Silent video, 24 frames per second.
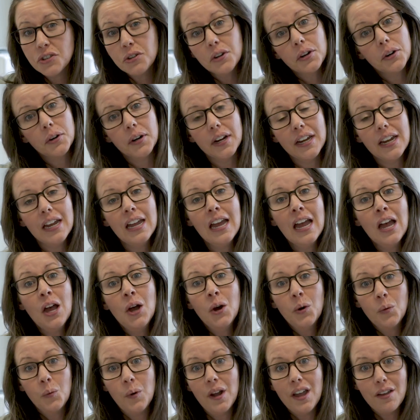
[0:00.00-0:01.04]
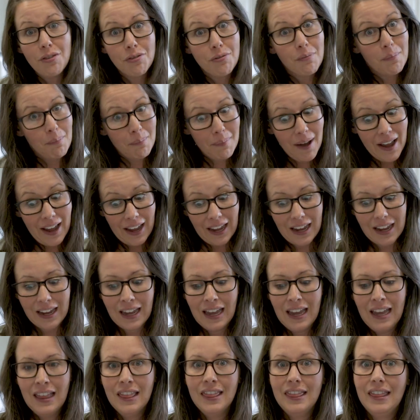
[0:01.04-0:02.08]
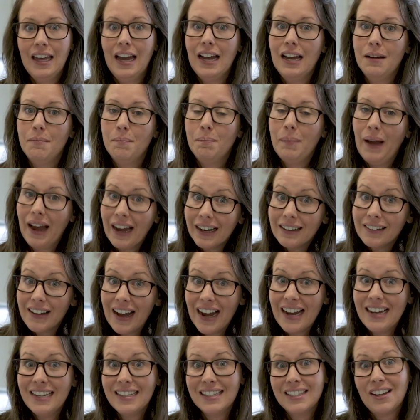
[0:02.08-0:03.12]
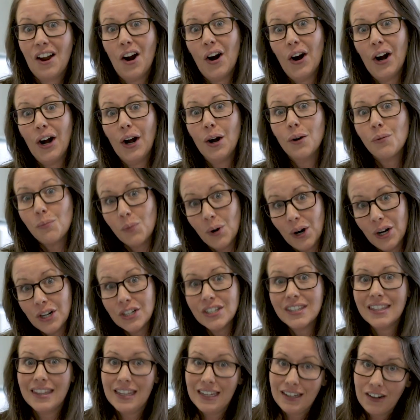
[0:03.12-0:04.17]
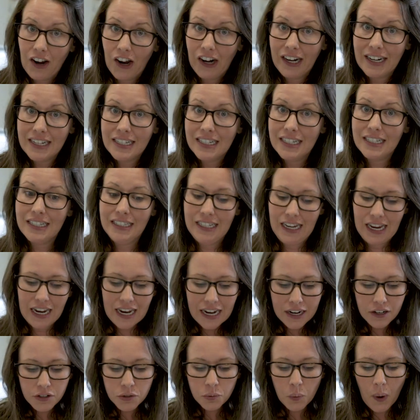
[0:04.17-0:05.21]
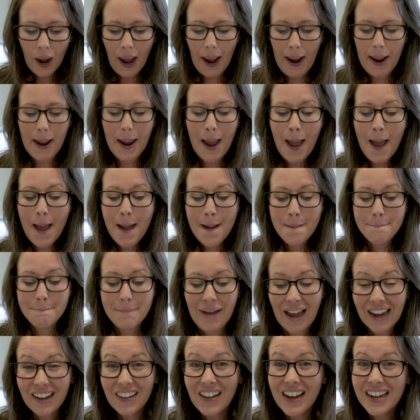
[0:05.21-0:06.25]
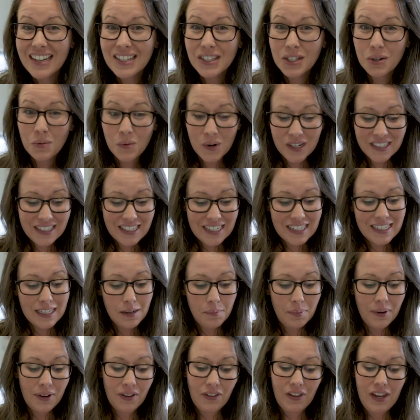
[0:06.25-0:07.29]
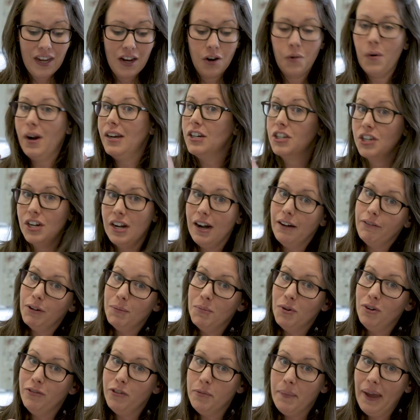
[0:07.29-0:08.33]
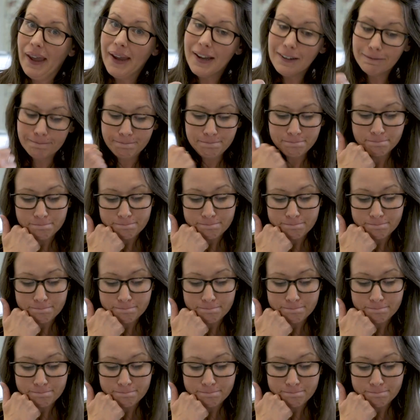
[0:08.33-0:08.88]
to agree with Mike that bad clients are worse than non-existent. Here's why. Bad clients are ones that typically question every move you make,